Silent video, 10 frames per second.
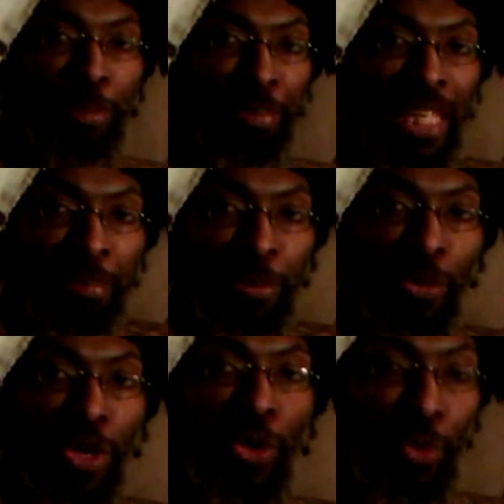people,
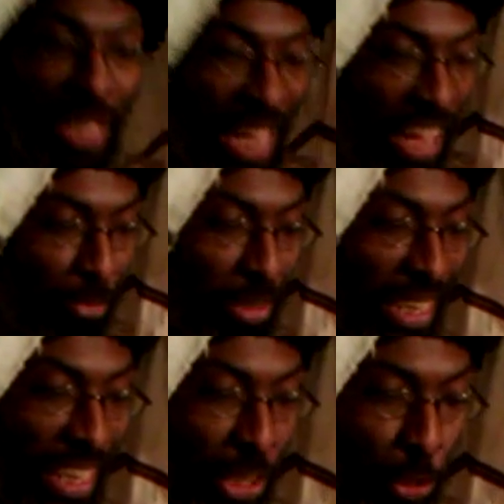we have been
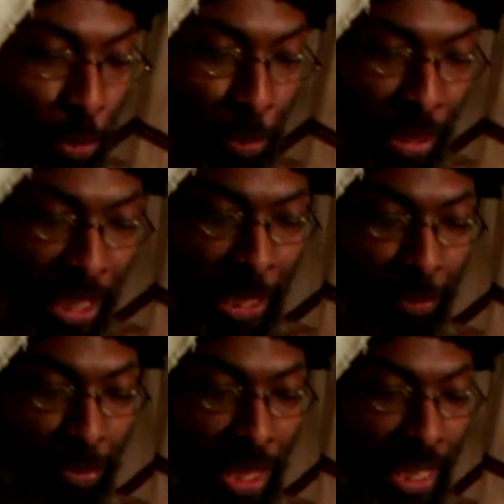ill prepared.
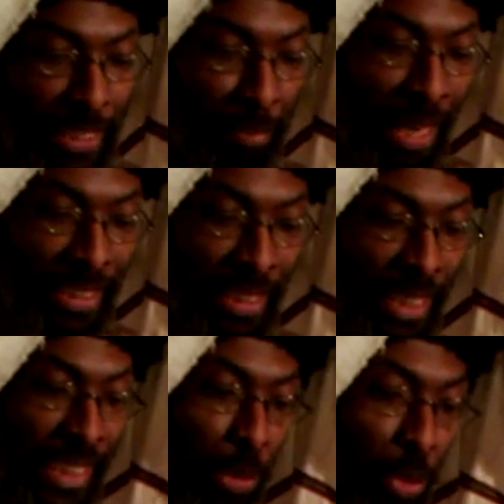His master
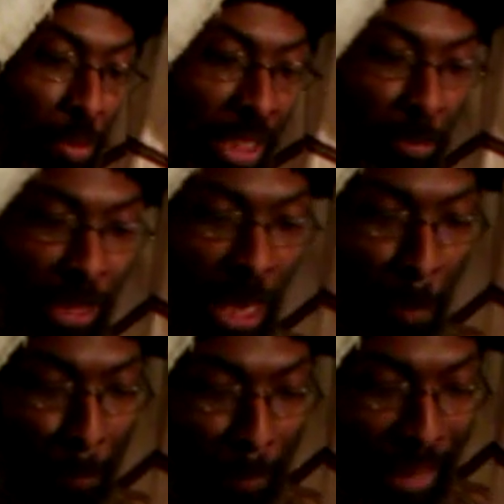said that we must
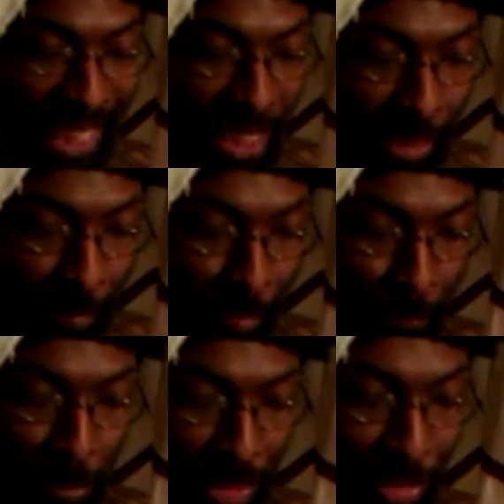become bigger
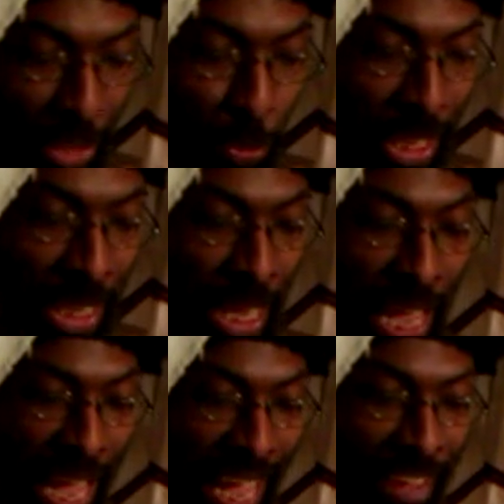than we
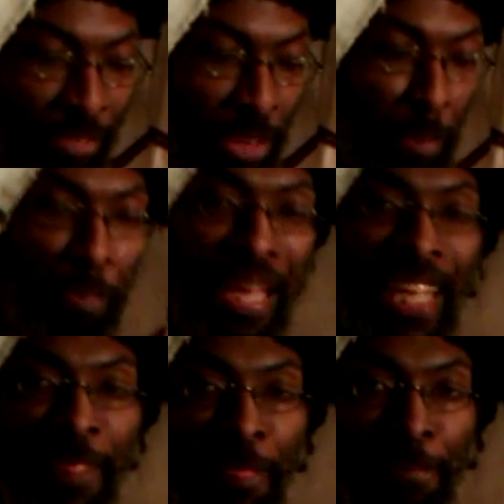have
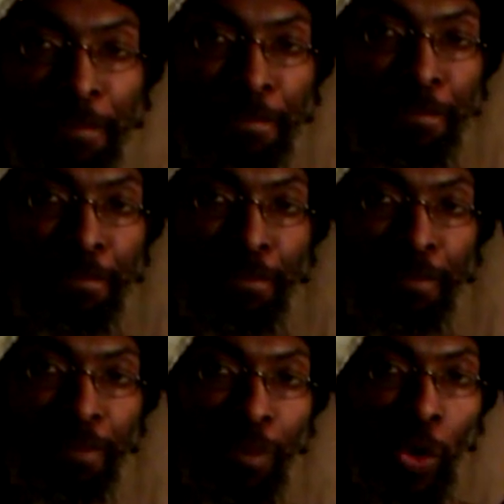been,
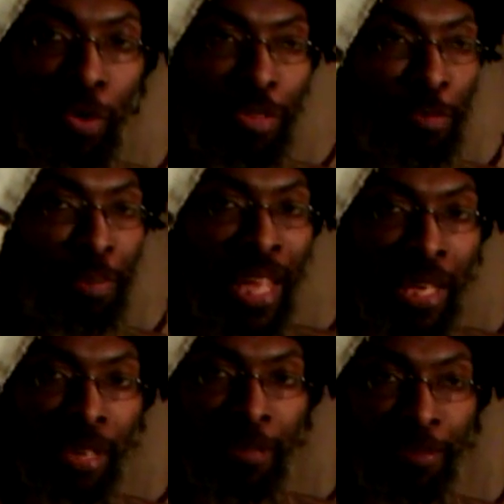because we've
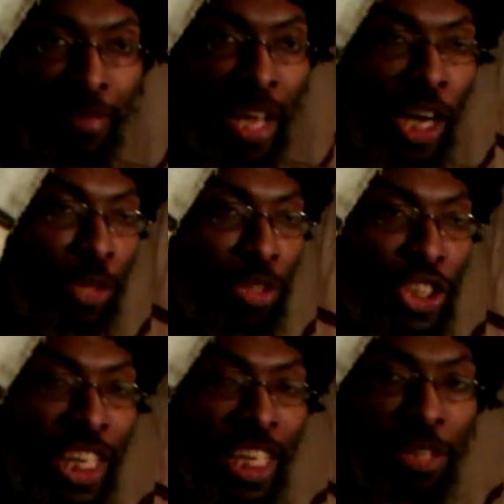been
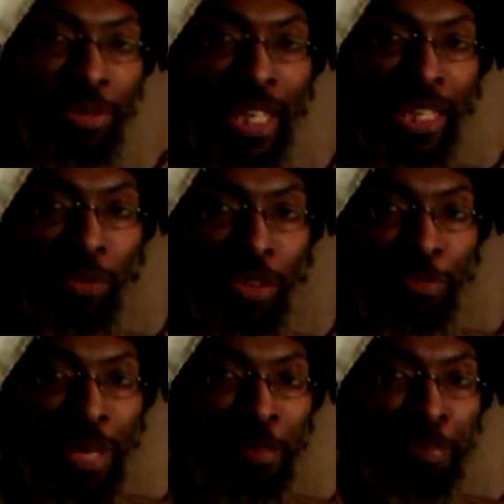unregenerated, we've
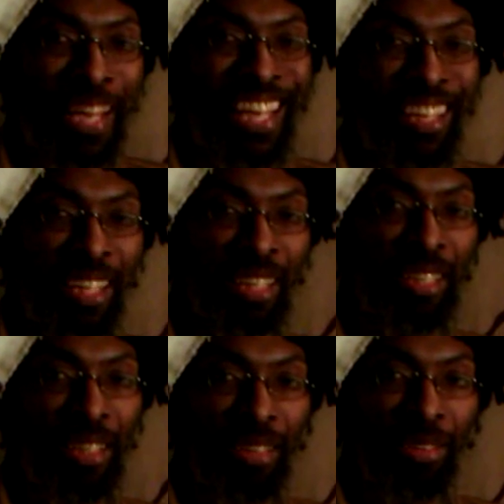been petty,
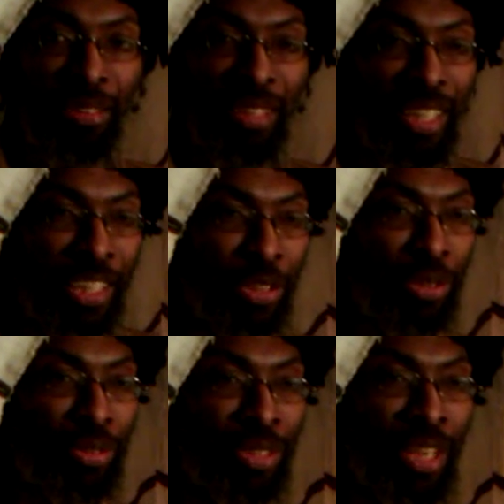
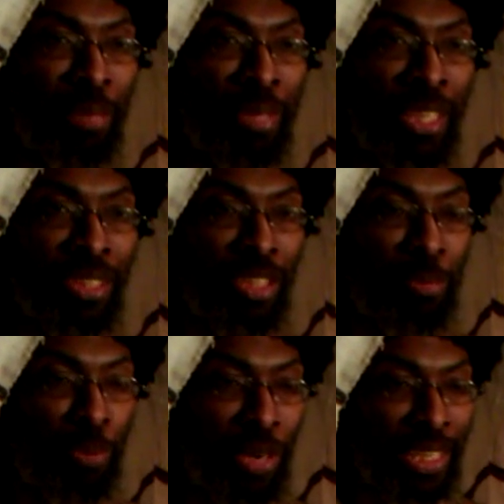little, you know what I mean, to the
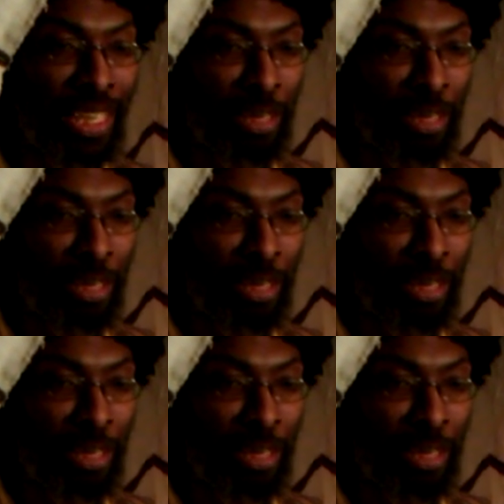point that